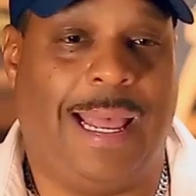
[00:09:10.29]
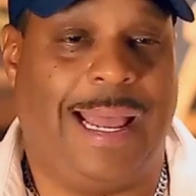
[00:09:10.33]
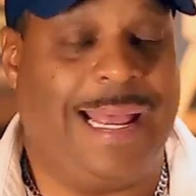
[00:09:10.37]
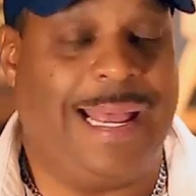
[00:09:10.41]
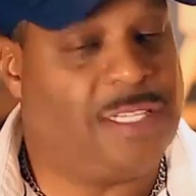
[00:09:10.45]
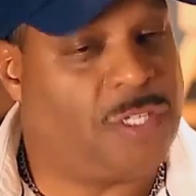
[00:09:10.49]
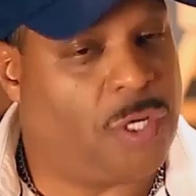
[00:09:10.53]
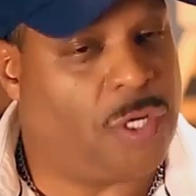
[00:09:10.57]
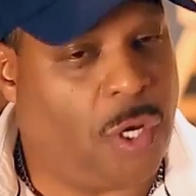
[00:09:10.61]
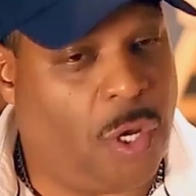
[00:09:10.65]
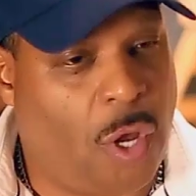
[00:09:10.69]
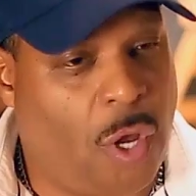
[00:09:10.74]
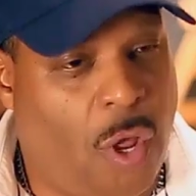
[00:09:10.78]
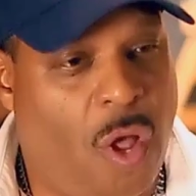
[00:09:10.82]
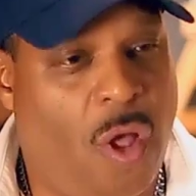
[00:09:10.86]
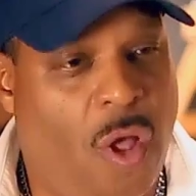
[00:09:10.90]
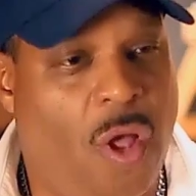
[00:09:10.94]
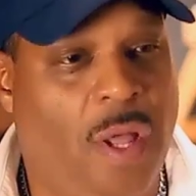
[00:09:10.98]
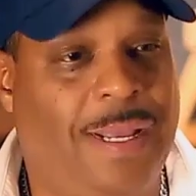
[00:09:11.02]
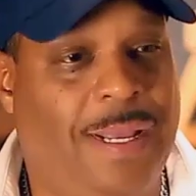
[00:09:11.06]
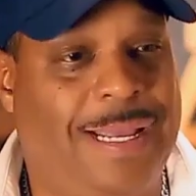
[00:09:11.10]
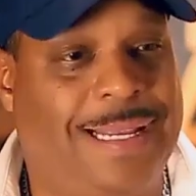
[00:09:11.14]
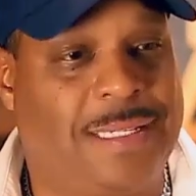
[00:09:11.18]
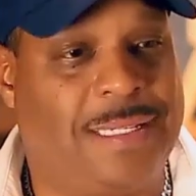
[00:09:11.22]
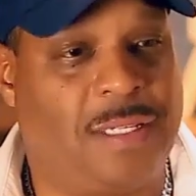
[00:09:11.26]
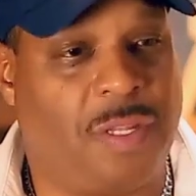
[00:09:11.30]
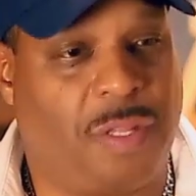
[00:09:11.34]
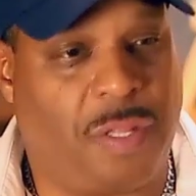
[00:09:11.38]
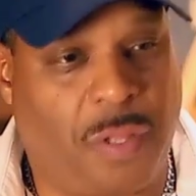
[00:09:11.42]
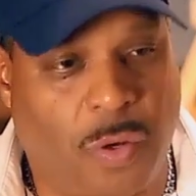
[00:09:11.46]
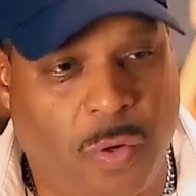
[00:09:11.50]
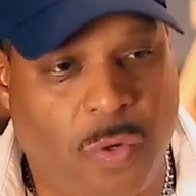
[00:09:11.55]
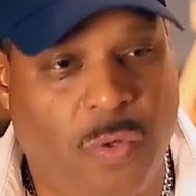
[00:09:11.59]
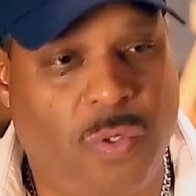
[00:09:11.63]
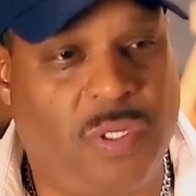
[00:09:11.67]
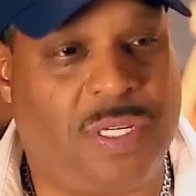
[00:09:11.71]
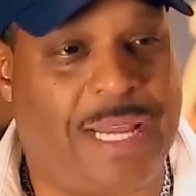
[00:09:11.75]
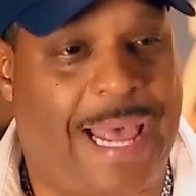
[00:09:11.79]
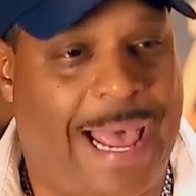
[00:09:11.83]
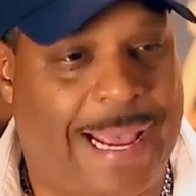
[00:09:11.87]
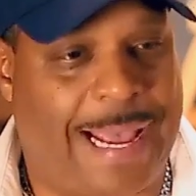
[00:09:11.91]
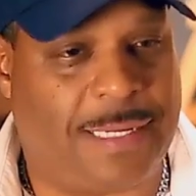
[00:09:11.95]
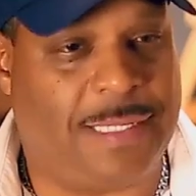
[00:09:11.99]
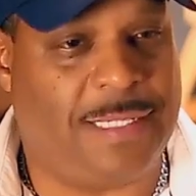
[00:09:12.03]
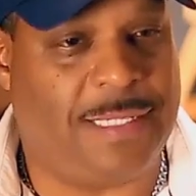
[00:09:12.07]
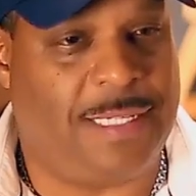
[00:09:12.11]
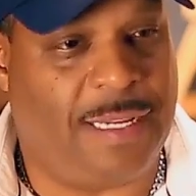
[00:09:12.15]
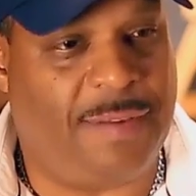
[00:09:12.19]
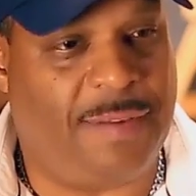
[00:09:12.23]
as long as those
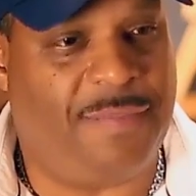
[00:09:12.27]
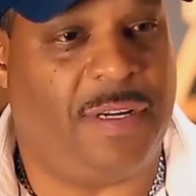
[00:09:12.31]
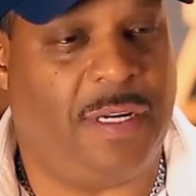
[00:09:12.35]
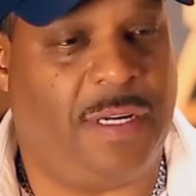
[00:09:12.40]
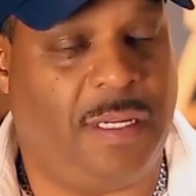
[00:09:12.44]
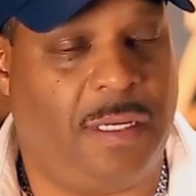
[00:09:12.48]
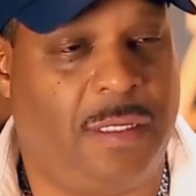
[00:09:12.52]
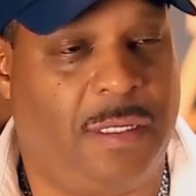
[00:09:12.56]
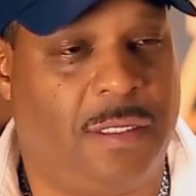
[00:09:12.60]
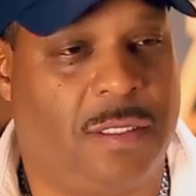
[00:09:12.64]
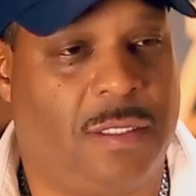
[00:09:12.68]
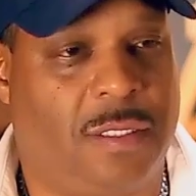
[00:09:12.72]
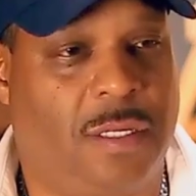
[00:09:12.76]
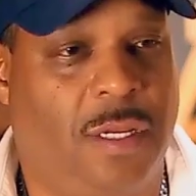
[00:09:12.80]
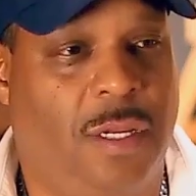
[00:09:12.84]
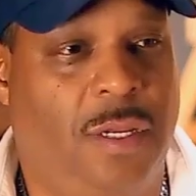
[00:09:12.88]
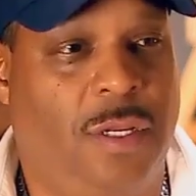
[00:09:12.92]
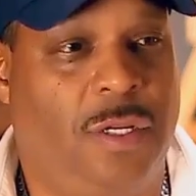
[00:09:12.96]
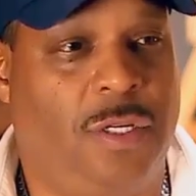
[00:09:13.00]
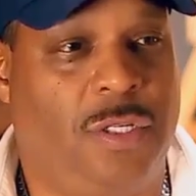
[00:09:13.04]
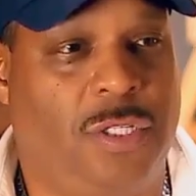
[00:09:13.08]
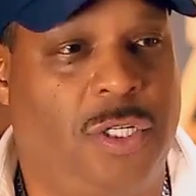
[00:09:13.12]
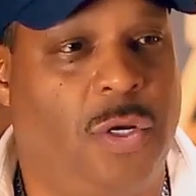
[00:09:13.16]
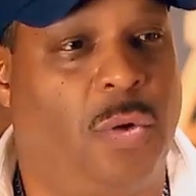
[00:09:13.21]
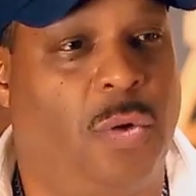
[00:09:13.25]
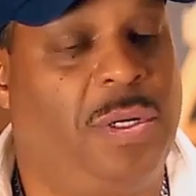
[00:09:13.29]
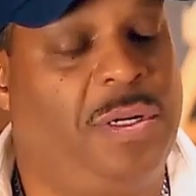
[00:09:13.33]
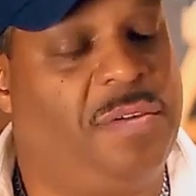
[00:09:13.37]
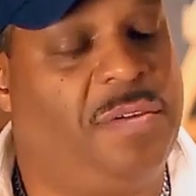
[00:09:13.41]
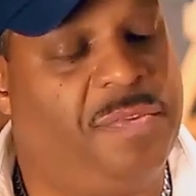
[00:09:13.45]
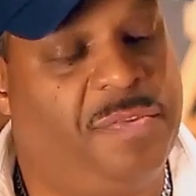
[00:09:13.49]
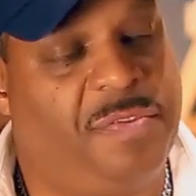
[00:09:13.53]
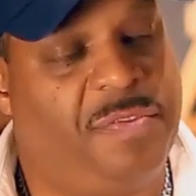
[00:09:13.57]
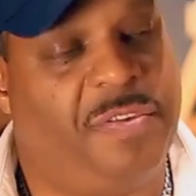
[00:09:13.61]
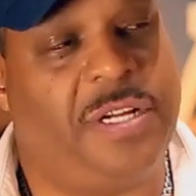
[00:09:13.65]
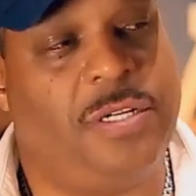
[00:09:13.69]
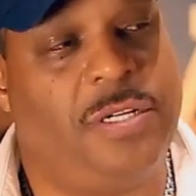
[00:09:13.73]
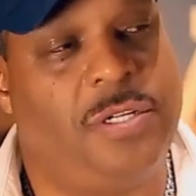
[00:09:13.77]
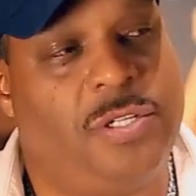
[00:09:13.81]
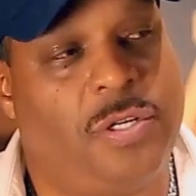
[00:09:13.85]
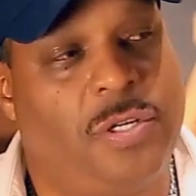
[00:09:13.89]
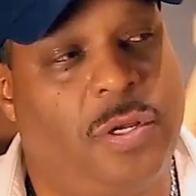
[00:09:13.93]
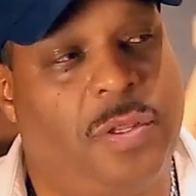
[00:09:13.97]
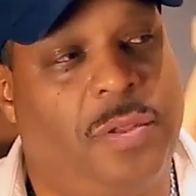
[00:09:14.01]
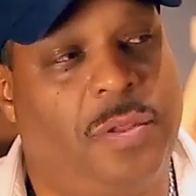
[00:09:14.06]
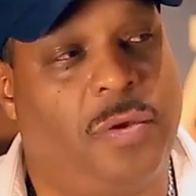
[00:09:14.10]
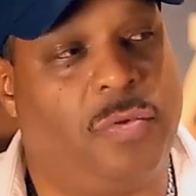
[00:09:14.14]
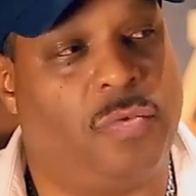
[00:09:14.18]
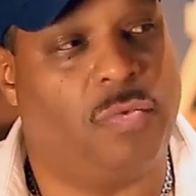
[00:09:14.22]
activities don't infringe
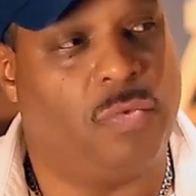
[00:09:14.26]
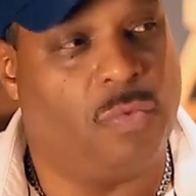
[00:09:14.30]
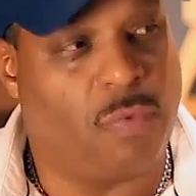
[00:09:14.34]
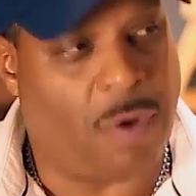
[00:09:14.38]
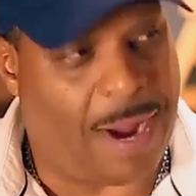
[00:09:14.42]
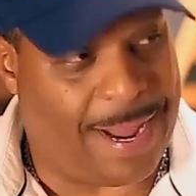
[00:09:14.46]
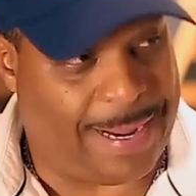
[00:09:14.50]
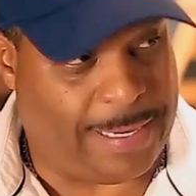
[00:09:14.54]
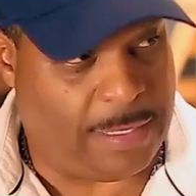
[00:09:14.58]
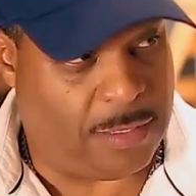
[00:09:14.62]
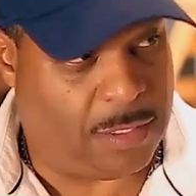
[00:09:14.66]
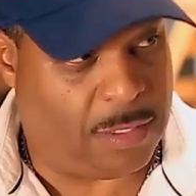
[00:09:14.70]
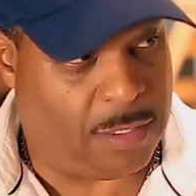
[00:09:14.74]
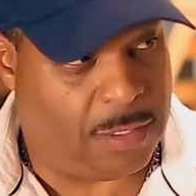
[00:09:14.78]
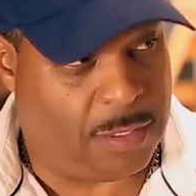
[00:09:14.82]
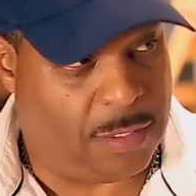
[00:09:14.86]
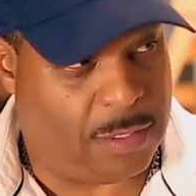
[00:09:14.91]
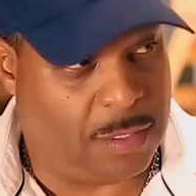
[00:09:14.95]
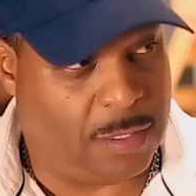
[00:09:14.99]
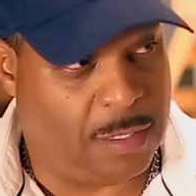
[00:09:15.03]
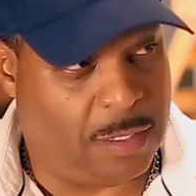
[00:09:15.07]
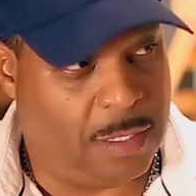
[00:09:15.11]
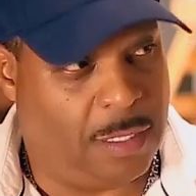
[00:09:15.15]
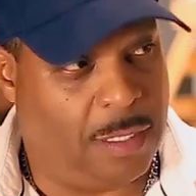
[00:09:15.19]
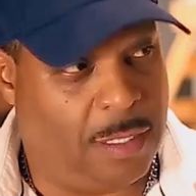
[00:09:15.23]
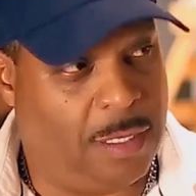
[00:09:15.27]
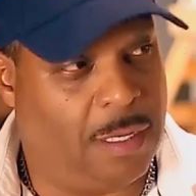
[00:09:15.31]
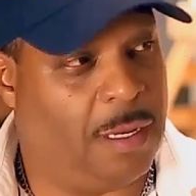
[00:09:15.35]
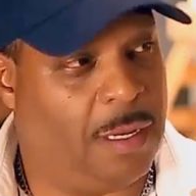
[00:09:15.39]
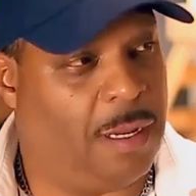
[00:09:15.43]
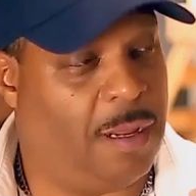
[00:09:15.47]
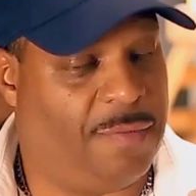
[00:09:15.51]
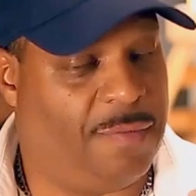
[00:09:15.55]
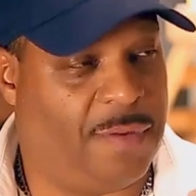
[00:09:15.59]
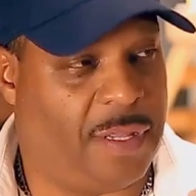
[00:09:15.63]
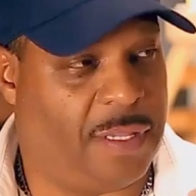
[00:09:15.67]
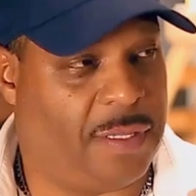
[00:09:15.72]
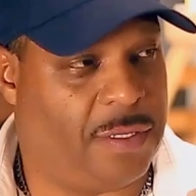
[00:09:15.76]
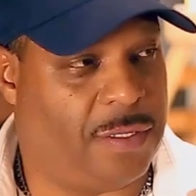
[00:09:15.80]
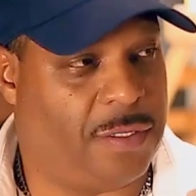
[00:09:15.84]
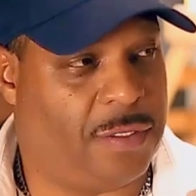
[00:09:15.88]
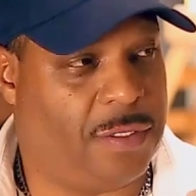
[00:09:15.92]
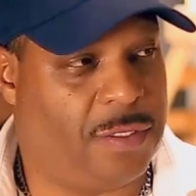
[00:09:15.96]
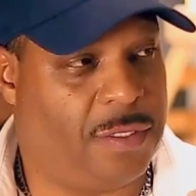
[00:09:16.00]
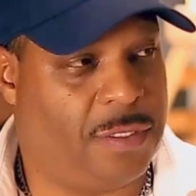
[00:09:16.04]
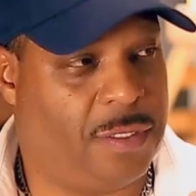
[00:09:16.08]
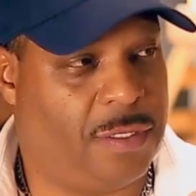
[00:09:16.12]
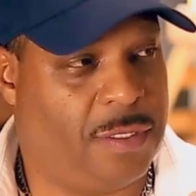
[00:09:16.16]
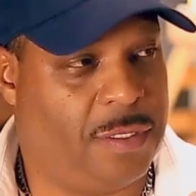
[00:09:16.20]
on the rights of
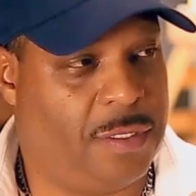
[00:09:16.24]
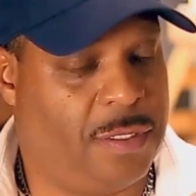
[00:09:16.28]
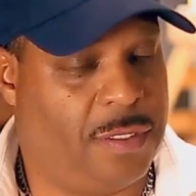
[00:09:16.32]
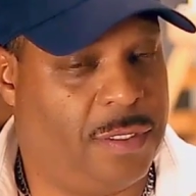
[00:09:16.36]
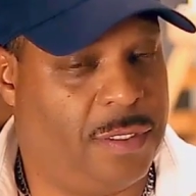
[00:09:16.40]
others.